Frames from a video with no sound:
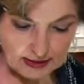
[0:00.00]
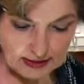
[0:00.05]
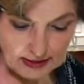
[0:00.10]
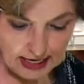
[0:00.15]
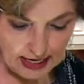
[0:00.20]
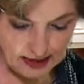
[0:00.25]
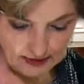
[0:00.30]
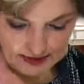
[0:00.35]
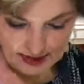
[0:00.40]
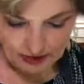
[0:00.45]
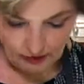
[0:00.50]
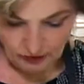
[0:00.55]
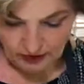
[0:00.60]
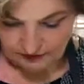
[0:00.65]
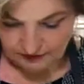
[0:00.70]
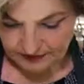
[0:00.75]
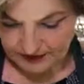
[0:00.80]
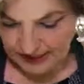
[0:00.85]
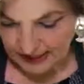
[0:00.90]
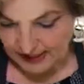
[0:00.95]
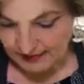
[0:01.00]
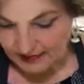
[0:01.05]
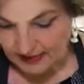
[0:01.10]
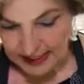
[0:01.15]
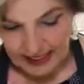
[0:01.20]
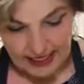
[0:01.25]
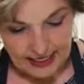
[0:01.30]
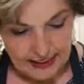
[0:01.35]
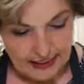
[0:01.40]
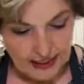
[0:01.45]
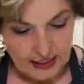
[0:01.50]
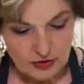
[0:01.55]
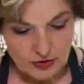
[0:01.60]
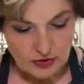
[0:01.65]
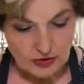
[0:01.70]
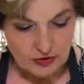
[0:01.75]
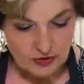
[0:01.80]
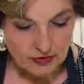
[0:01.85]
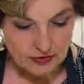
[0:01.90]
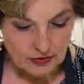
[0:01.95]
Now that we've done that and
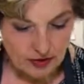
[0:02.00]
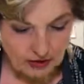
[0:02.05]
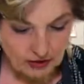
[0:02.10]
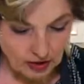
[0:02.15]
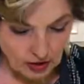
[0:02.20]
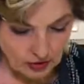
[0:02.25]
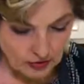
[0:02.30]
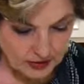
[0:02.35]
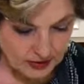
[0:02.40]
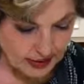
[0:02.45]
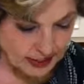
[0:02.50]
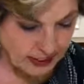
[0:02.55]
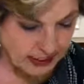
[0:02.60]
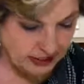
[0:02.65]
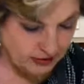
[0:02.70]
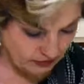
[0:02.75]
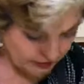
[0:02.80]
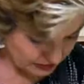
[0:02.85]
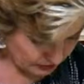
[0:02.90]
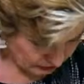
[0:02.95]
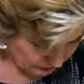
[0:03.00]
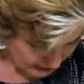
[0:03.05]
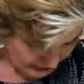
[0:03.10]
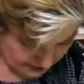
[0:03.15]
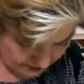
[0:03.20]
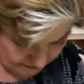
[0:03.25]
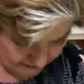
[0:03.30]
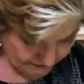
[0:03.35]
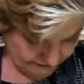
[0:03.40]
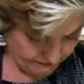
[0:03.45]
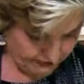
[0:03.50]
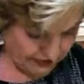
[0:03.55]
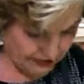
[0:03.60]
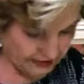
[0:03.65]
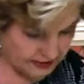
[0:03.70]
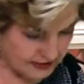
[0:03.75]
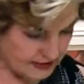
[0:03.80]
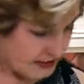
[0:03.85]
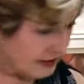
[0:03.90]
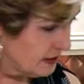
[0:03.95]
you're okay with the way it
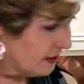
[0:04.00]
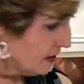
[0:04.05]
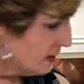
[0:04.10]
fits and